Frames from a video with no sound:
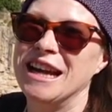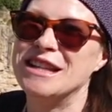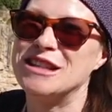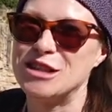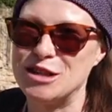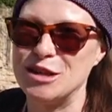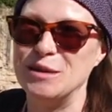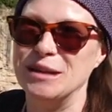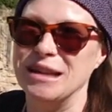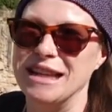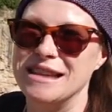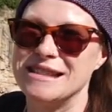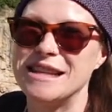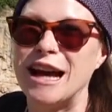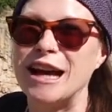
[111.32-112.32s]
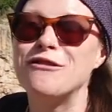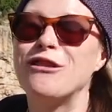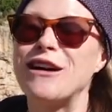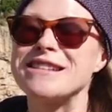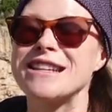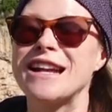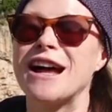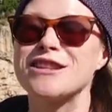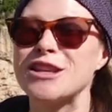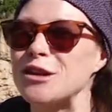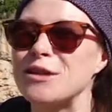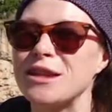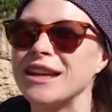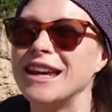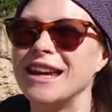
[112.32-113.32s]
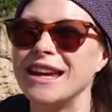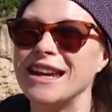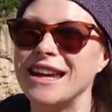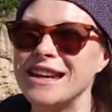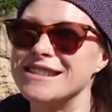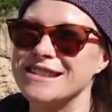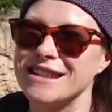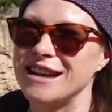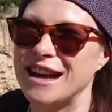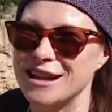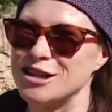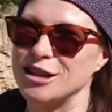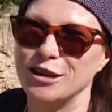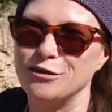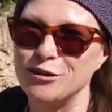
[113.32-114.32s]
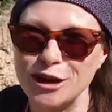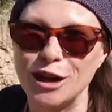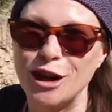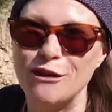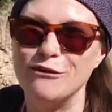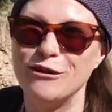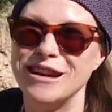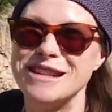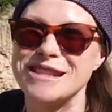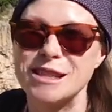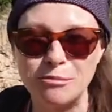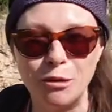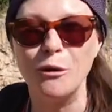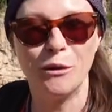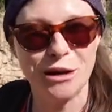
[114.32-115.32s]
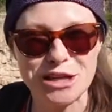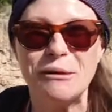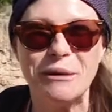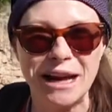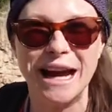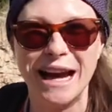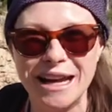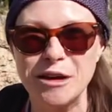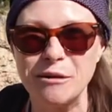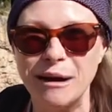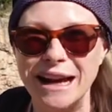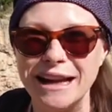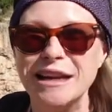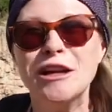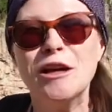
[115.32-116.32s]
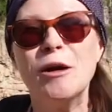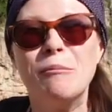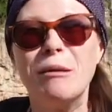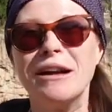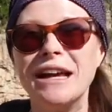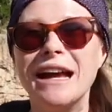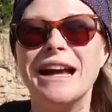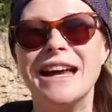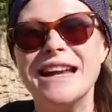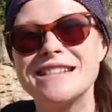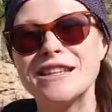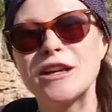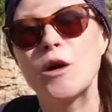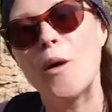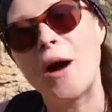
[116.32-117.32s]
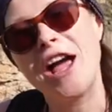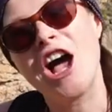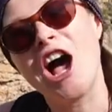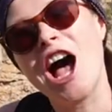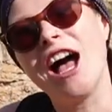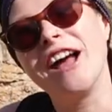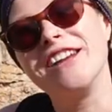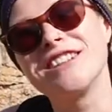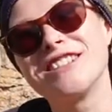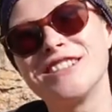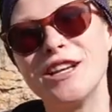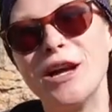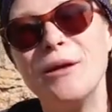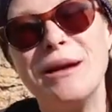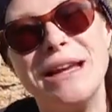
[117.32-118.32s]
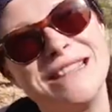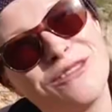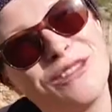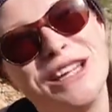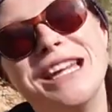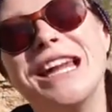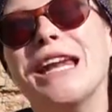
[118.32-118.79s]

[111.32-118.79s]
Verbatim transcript: to do this. In fact, I don't think he is actually fully convinced, but we're doing it anyway. But yeah, it's at quite a height, so he's feeling a